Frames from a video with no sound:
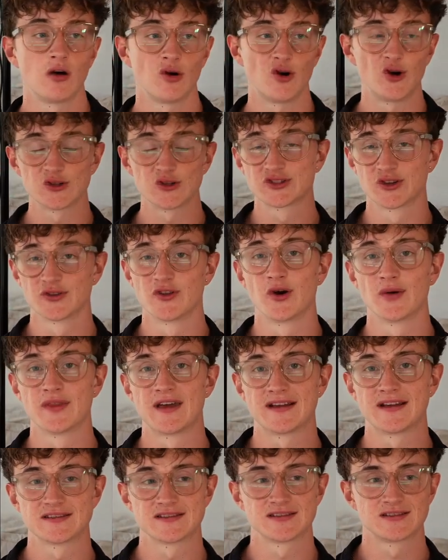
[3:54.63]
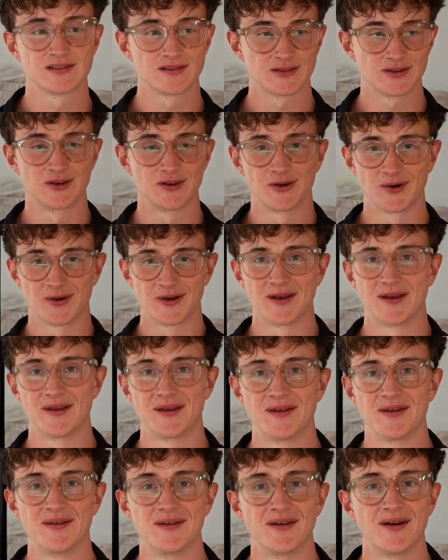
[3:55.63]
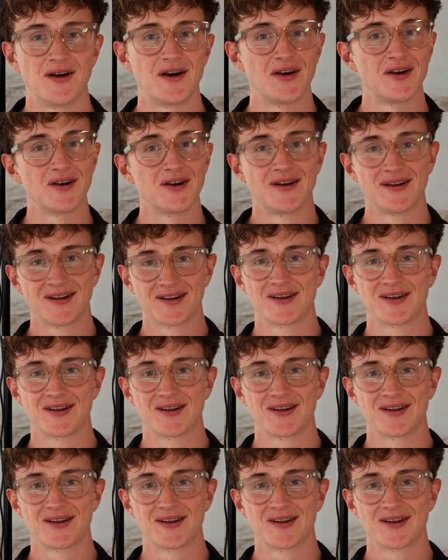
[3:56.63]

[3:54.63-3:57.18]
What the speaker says: Also known as, in our